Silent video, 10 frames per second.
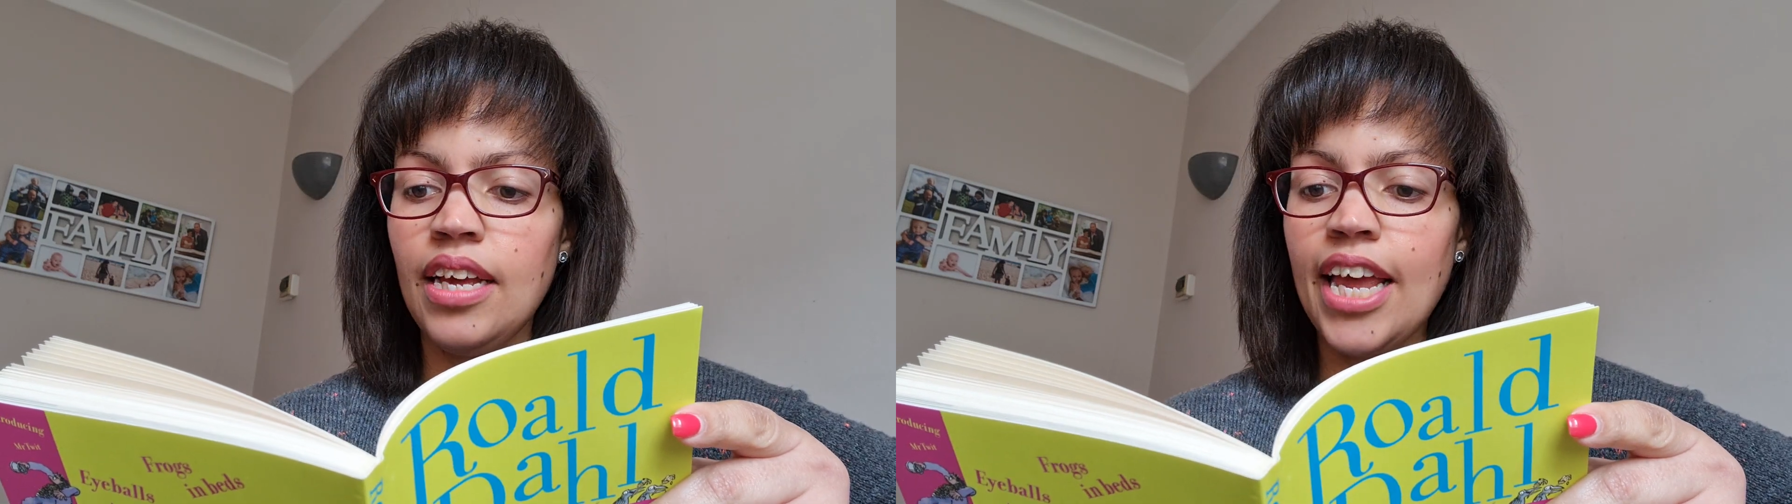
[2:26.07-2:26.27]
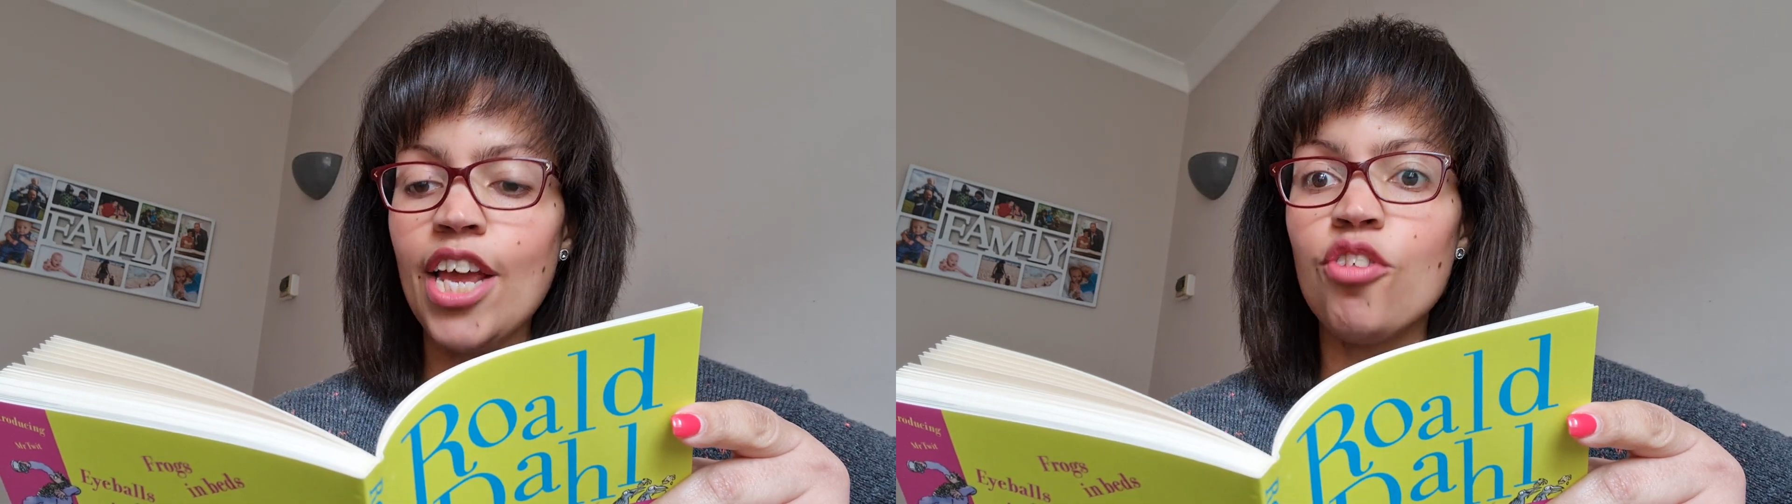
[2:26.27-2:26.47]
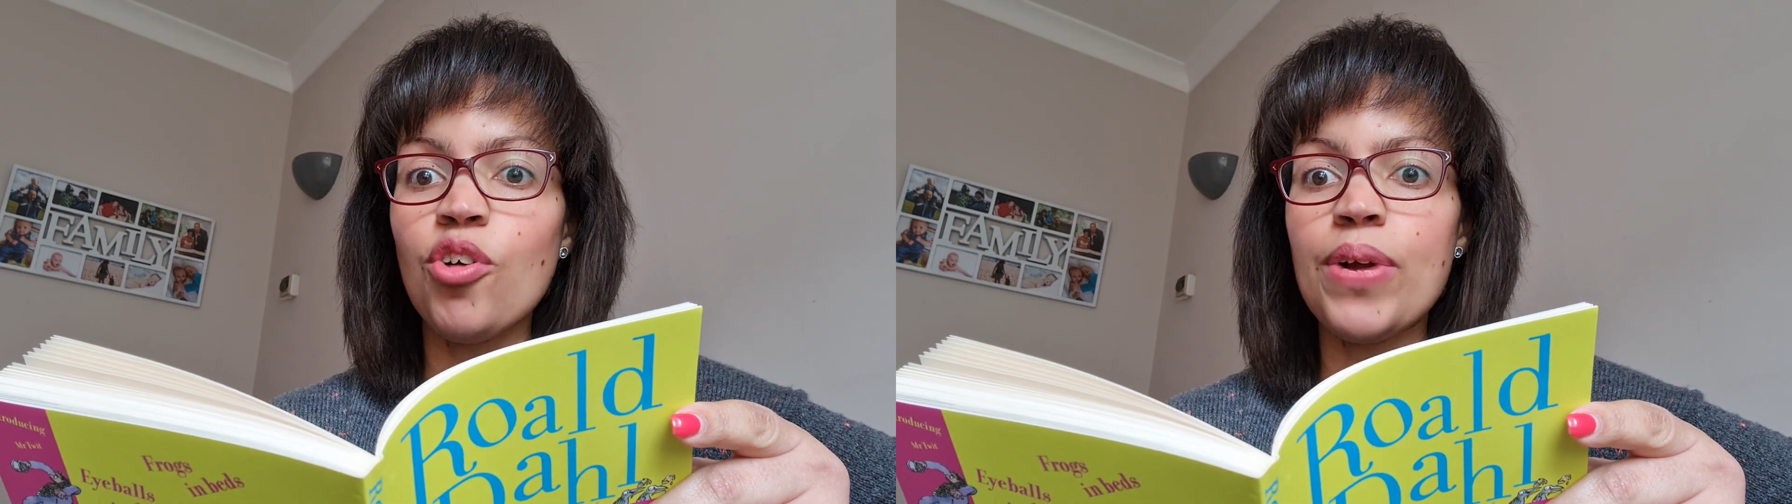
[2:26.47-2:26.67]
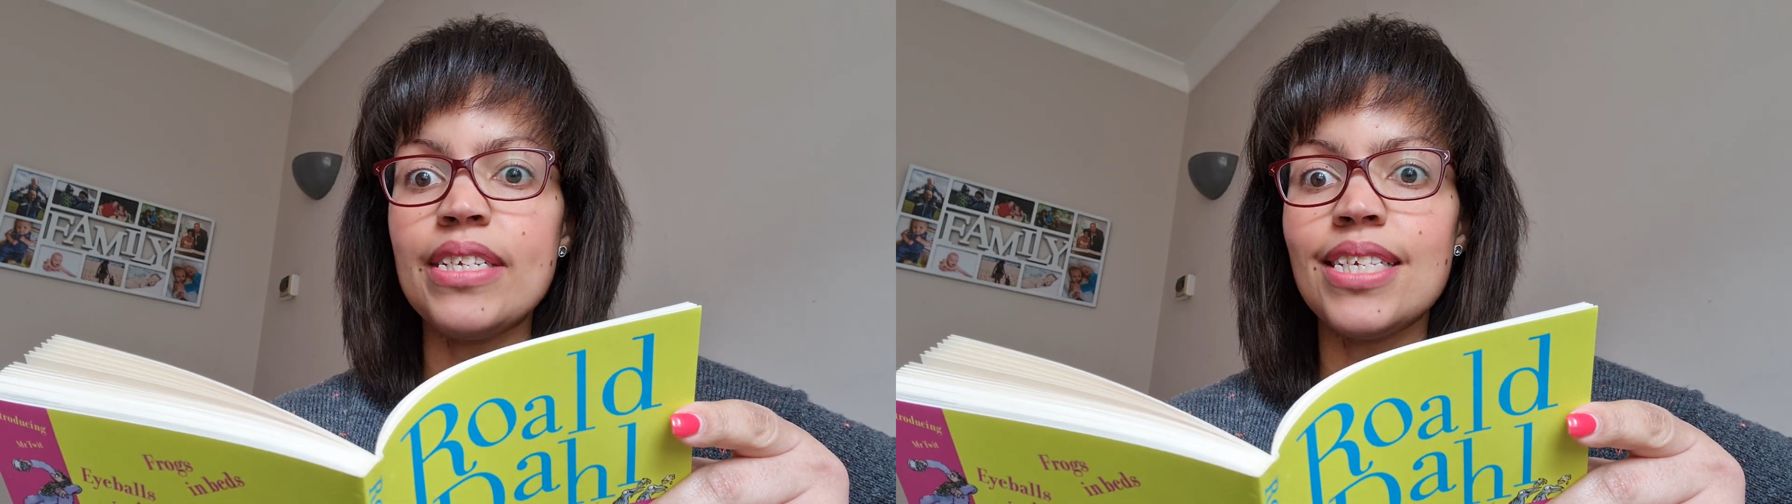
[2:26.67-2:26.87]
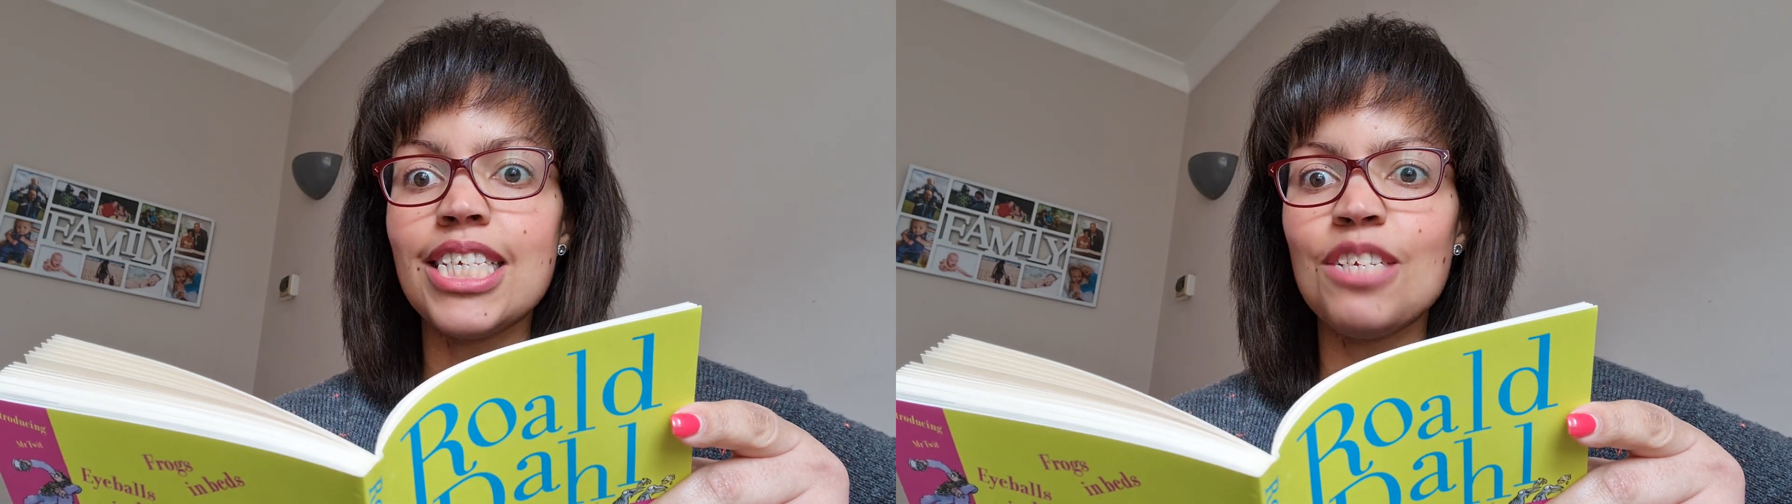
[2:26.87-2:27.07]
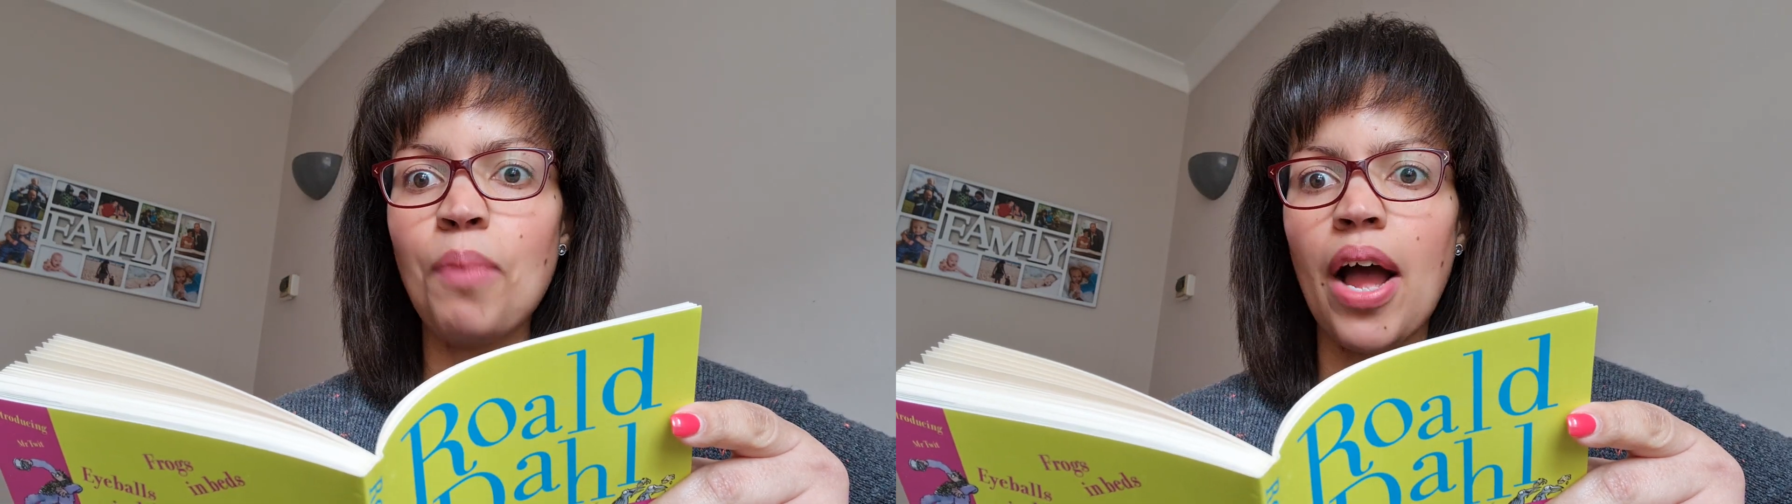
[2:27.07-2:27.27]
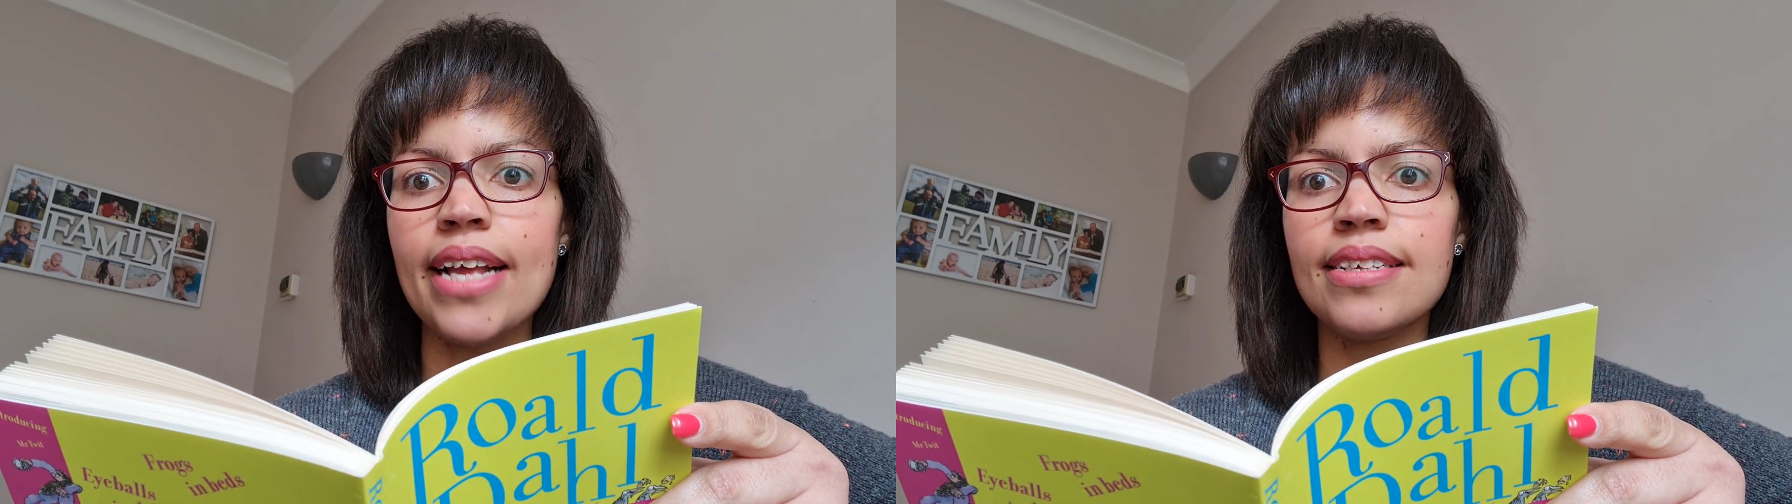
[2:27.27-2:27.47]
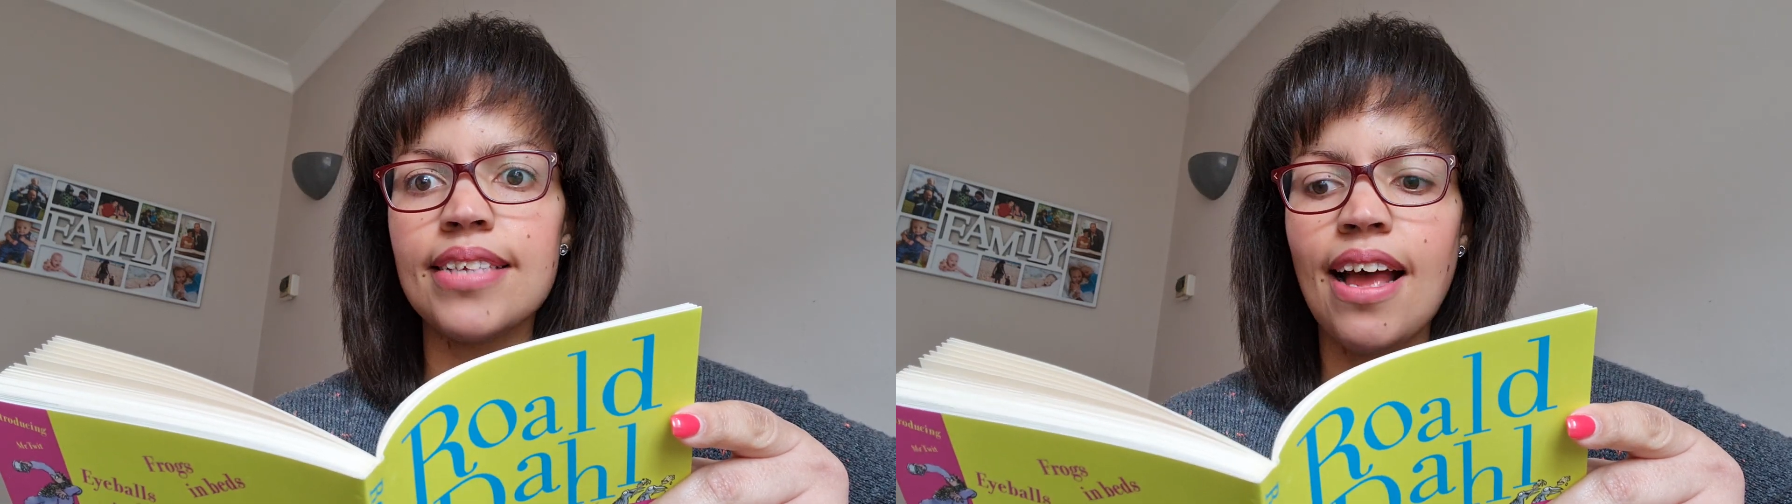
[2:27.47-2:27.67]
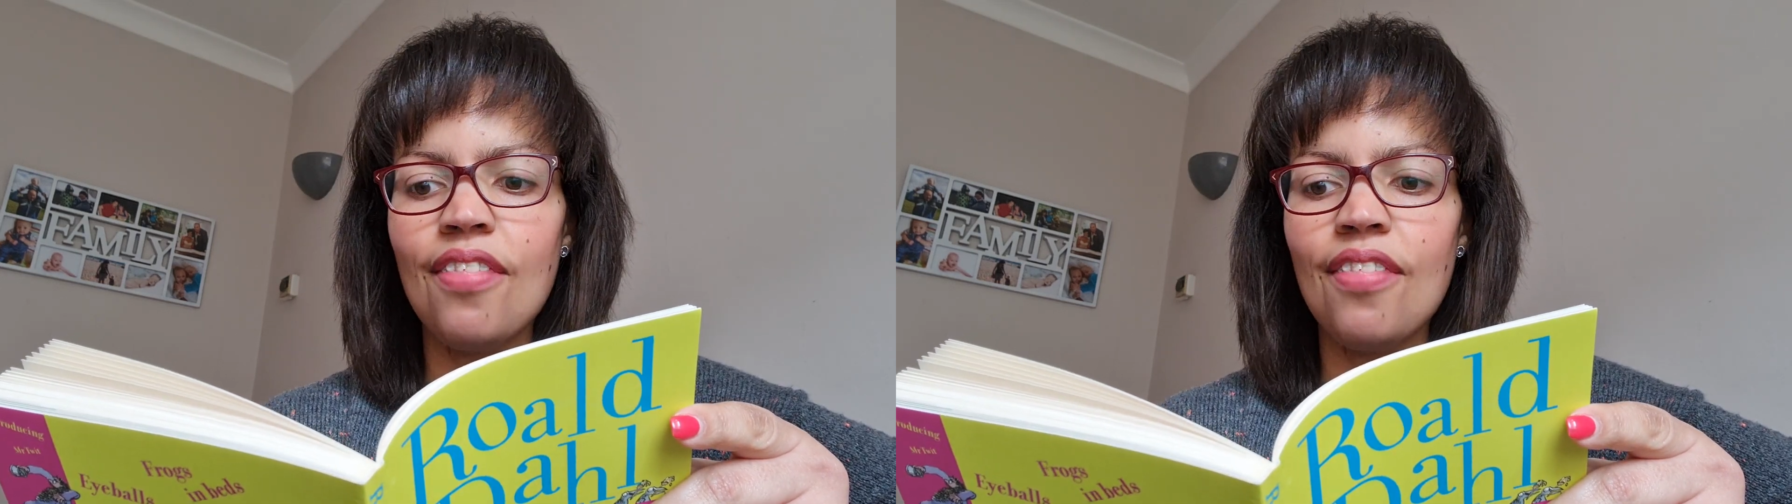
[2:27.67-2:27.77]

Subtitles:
It grew in spikes